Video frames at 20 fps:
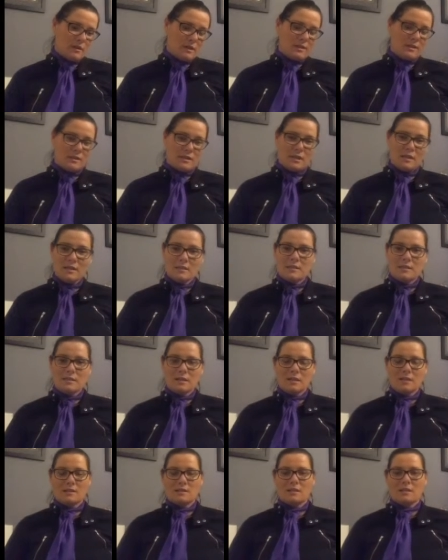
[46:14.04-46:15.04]

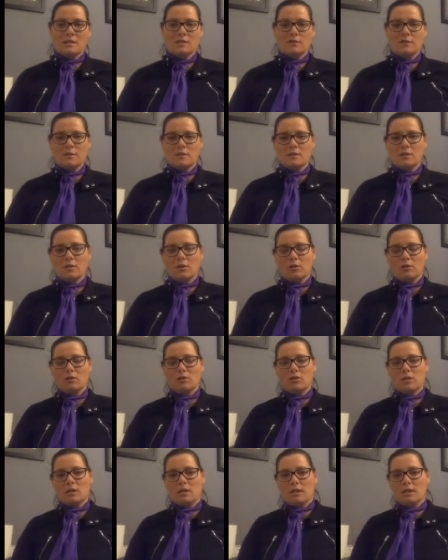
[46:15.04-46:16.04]
instincts and his
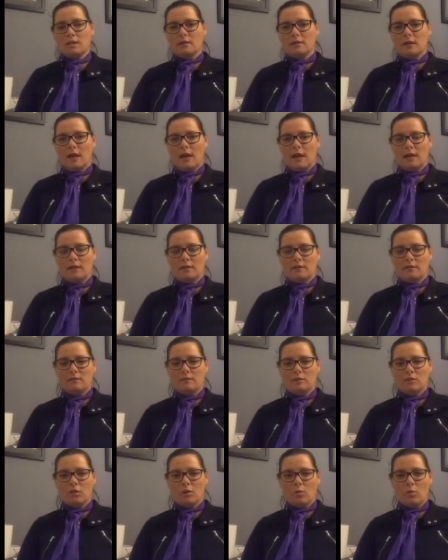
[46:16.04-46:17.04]
physiology, and
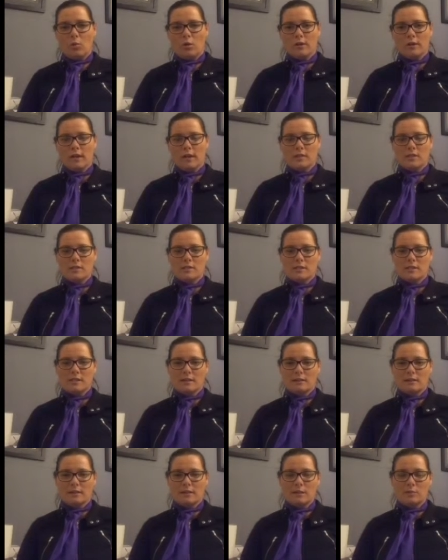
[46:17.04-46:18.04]
you know, what nature's
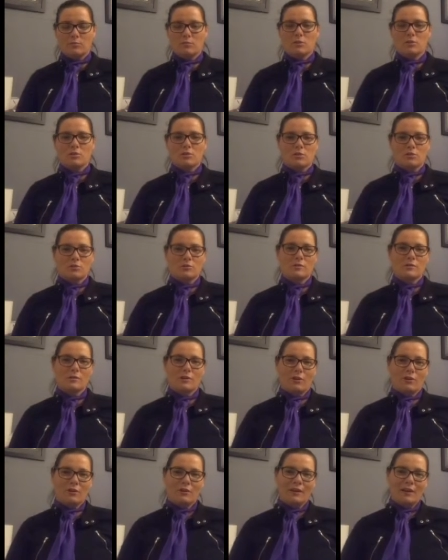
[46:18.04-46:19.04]
telling him to do.
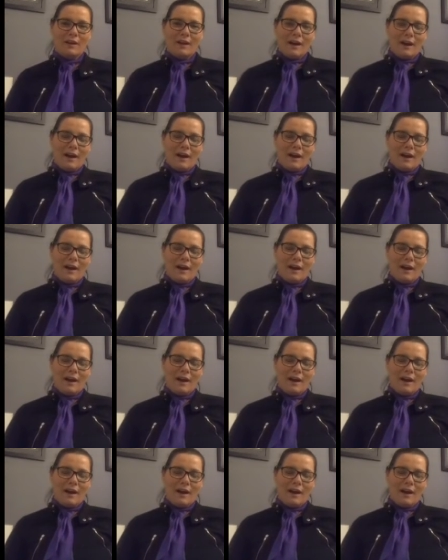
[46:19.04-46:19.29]
So